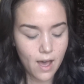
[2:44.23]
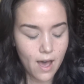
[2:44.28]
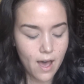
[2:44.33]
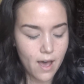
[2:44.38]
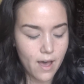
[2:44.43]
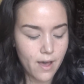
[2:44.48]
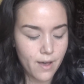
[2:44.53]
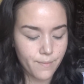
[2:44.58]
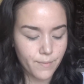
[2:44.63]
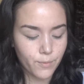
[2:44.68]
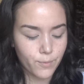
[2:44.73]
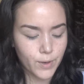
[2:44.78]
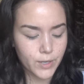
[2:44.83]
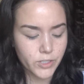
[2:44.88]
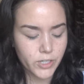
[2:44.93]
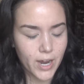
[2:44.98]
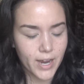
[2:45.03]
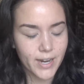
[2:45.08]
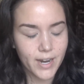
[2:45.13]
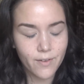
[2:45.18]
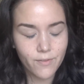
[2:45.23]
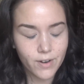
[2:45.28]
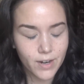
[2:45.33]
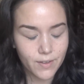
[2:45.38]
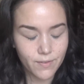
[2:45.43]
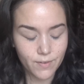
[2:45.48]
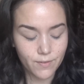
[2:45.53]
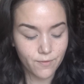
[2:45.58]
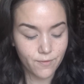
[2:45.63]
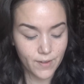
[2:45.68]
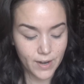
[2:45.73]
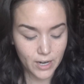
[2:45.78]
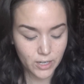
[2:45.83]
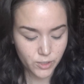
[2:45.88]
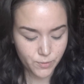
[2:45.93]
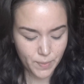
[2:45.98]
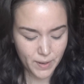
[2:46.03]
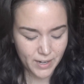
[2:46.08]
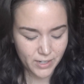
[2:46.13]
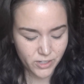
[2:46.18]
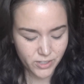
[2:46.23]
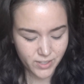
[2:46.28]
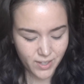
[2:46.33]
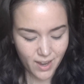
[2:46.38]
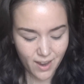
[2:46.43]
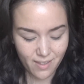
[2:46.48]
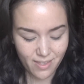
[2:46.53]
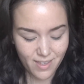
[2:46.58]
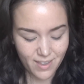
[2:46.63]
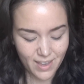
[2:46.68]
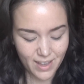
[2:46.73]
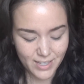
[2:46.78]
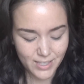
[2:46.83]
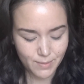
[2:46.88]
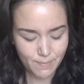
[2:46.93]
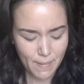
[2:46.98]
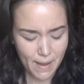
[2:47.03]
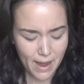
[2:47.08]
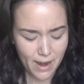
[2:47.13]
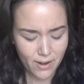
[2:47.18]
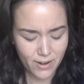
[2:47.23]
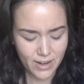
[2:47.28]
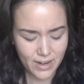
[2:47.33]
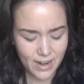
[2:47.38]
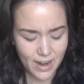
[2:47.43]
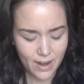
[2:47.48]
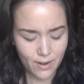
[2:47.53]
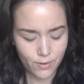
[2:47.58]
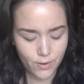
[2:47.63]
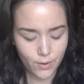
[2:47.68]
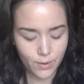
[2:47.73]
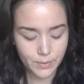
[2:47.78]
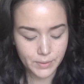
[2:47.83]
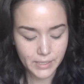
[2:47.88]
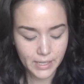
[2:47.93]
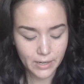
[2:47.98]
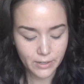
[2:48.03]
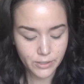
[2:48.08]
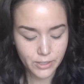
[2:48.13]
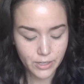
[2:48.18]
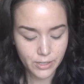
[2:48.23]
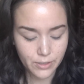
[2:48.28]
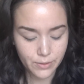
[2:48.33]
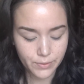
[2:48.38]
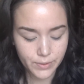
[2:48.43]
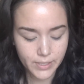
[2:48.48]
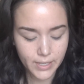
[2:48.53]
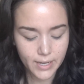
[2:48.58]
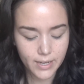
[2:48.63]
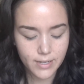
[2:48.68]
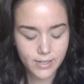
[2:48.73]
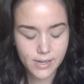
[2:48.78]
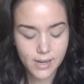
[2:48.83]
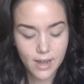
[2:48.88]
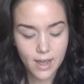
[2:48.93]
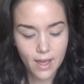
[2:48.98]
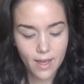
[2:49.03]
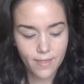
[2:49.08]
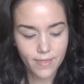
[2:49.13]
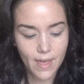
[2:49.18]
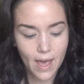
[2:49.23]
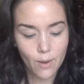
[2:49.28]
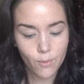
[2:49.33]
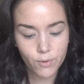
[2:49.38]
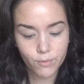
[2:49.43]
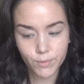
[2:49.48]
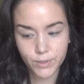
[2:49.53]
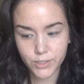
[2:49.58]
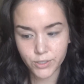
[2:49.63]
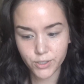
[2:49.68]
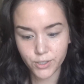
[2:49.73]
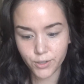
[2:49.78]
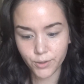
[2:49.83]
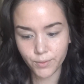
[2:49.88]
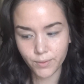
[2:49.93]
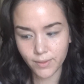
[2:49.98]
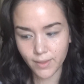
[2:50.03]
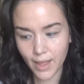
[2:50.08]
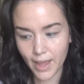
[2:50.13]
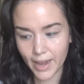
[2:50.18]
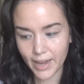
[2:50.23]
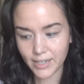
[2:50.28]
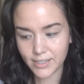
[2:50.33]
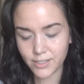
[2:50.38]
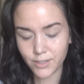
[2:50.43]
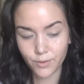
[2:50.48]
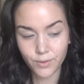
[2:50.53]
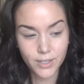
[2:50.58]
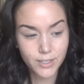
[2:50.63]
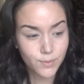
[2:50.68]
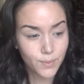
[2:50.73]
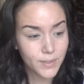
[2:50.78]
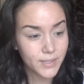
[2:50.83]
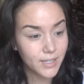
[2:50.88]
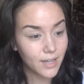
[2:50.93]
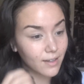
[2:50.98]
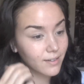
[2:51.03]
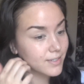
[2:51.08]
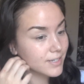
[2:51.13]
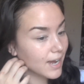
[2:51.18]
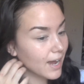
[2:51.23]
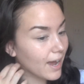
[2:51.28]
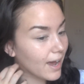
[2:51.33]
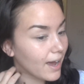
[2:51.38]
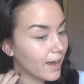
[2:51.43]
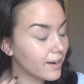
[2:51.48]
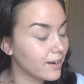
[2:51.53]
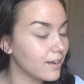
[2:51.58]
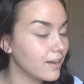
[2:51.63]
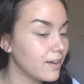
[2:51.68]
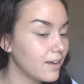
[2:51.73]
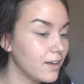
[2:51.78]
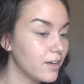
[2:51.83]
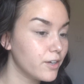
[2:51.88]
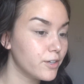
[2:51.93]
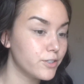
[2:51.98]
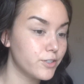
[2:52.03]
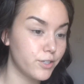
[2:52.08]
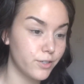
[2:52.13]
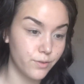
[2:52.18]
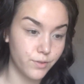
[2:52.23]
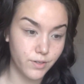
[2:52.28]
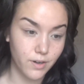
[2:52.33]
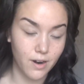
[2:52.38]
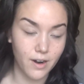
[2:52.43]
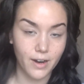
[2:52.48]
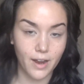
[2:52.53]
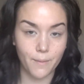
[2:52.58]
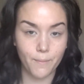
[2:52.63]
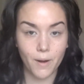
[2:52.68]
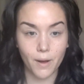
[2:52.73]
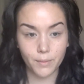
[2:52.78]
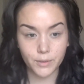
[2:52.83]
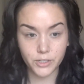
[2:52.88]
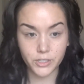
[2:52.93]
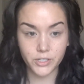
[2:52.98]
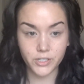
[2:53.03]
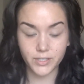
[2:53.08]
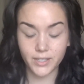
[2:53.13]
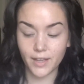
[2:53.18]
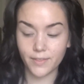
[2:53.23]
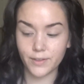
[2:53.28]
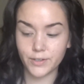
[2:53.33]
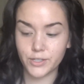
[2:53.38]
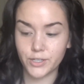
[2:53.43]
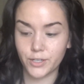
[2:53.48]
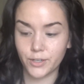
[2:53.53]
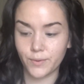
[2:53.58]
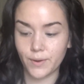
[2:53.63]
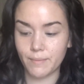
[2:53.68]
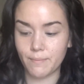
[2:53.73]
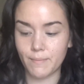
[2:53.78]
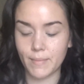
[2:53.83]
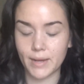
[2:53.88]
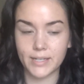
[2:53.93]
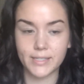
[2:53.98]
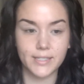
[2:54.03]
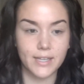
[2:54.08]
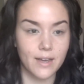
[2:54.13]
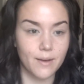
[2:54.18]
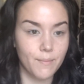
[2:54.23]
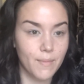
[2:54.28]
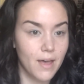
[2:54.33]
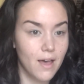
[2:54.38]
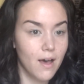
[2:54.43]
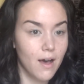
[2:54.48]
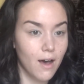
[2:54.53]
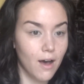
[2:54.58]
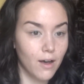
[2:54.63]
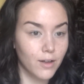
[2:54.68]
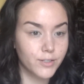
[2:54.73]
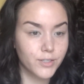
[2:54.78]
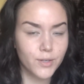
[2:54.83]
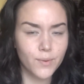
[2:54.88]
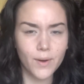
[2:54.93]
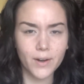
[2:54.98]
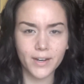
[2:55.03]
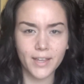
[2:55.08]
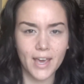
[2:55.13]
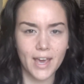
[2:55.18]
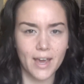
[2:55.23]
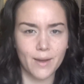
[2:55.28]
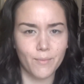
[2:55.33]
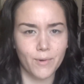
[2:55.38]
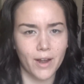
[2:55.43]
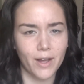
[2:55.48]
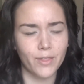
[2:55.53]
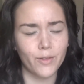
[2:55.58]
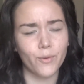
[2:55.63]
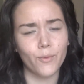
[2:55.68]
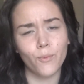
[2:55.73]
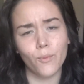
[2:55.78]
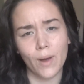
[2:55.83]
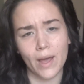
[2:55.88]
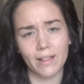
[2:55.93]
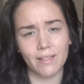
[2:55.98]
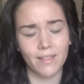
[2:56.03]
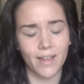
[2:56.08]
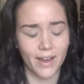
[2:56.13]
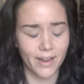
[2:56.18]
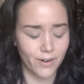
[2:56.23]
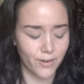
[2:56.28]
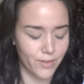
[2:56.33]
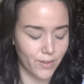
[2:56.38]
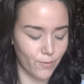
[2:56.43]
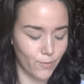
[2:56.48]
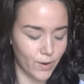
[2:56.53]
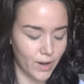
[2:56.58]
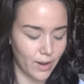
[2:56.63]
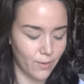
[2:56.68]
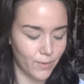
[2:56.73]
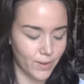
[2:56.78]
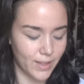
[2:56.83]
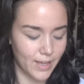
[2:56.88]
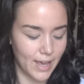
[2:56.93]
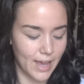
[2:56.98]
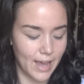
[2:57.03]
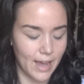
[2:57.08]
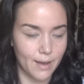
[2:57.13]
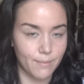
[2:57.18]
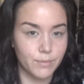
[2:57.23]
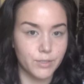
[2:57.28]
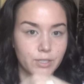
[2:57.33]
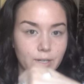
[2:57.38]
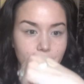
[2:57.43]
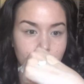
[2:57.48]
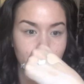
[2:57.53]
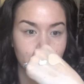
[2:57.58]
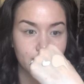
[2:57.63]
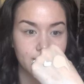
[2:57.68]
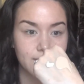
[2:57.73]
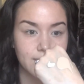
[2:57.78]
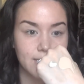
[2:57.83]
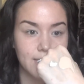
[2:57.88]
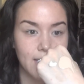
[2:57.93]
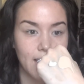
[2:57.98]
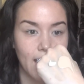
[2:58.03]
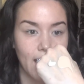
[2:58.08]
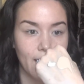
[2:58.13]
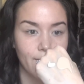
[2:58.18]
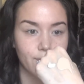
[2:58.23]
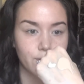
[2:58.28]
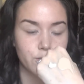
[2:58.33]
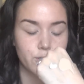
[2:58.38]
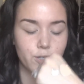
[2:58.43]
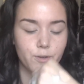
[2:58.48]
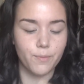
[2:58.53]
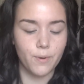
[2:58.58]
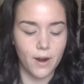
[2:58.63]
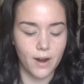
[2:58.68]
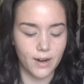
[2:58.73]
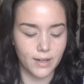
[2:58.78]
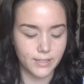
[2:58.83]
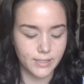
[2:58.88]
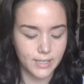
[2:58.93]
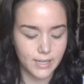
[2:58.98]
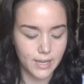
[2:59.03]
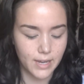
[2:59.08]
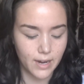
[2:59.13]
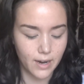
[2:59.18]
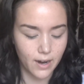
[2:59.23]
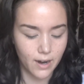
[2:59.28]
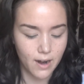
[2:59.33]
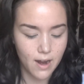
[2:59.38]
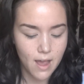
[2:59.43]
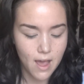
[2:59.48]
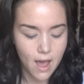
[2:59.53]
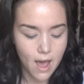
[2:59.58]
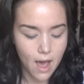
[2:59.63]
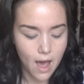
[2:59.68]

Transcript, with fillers: um, which I never even finished, but it just, I think, expired, and I don't know, I was scared to use it. That one was too light. So this one's a tad too dark. I probably should just get the two and mix them. Also on camera, I look way lighter than what I really am. So as you can see, I have the two products here.